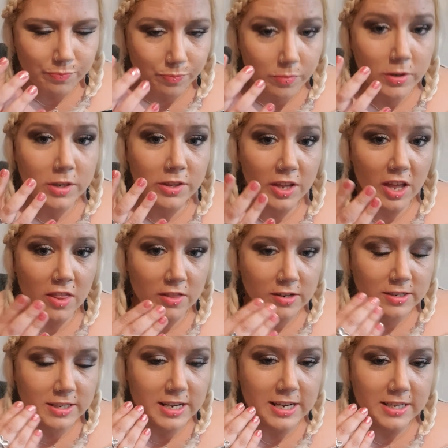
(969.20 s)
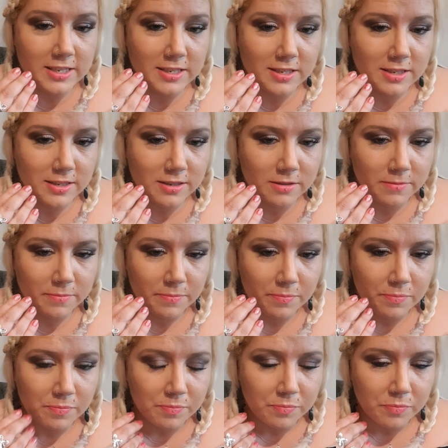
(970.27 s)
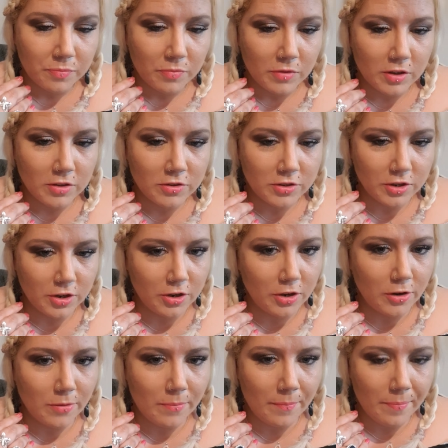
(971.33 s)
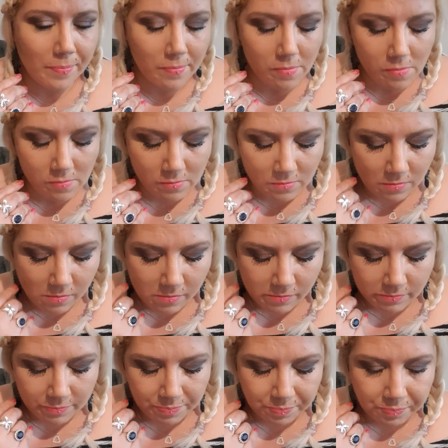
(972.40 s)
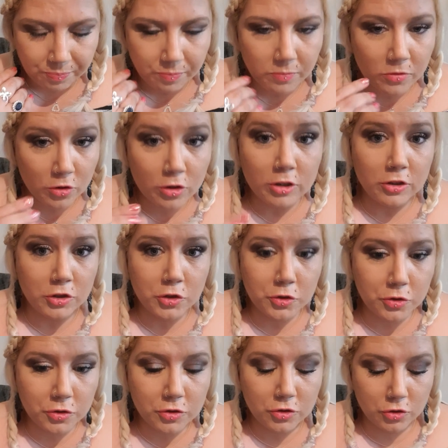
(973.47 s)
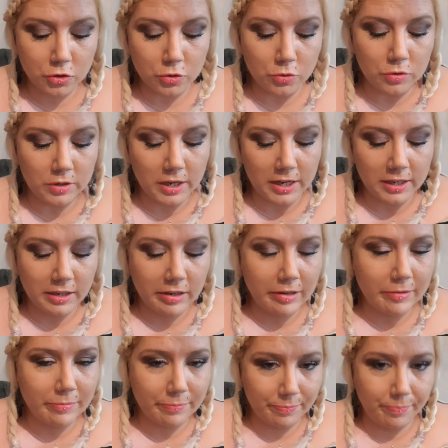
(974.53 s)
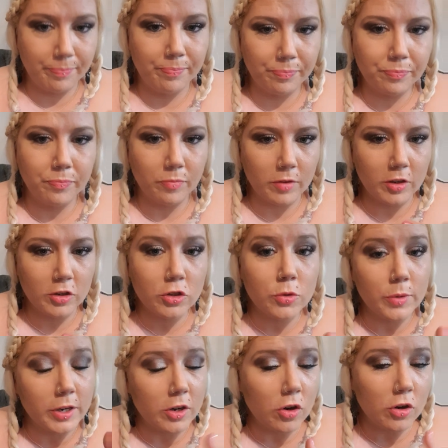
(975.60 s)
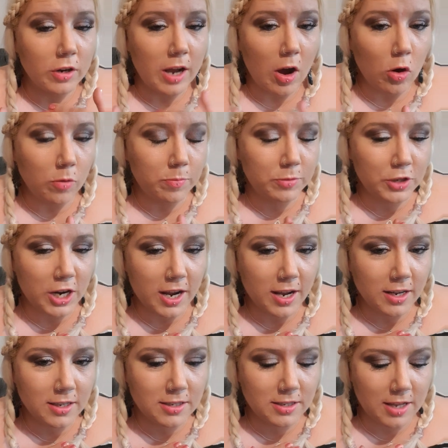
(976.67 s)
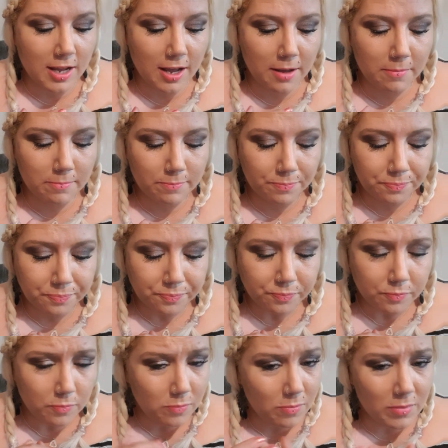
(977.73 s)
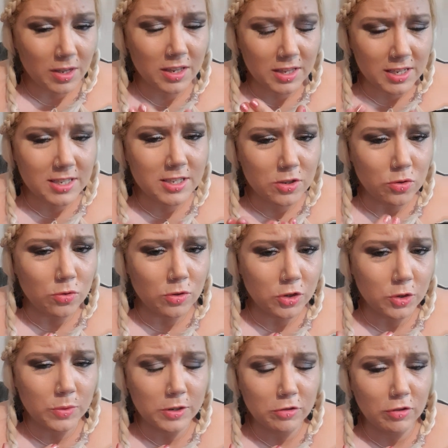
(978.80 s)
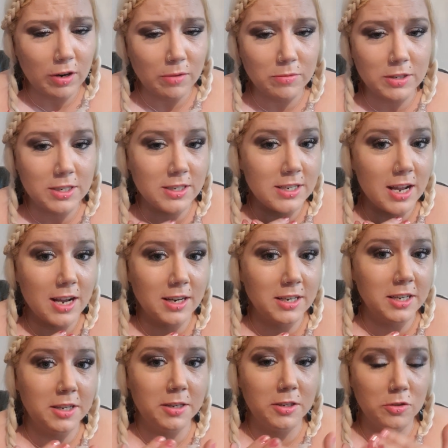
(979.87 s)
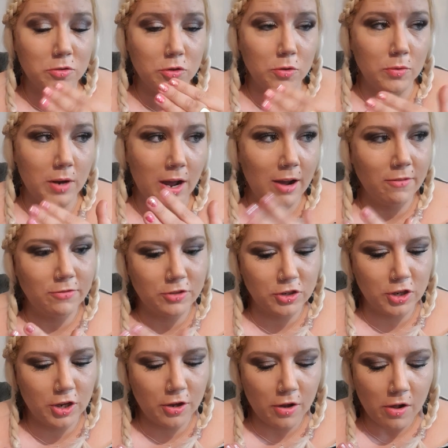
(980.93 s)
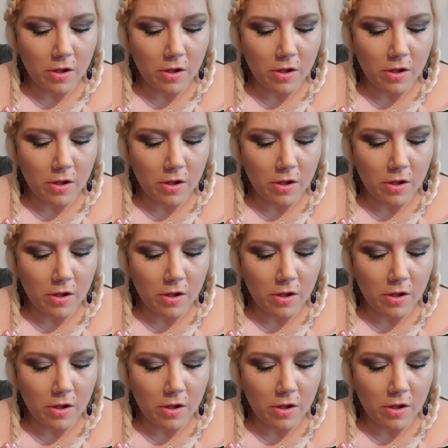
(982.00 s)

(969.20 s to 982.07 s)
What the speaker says: and then the taste. So you can do it on objects, and this is also a grounding technique. You don't have to,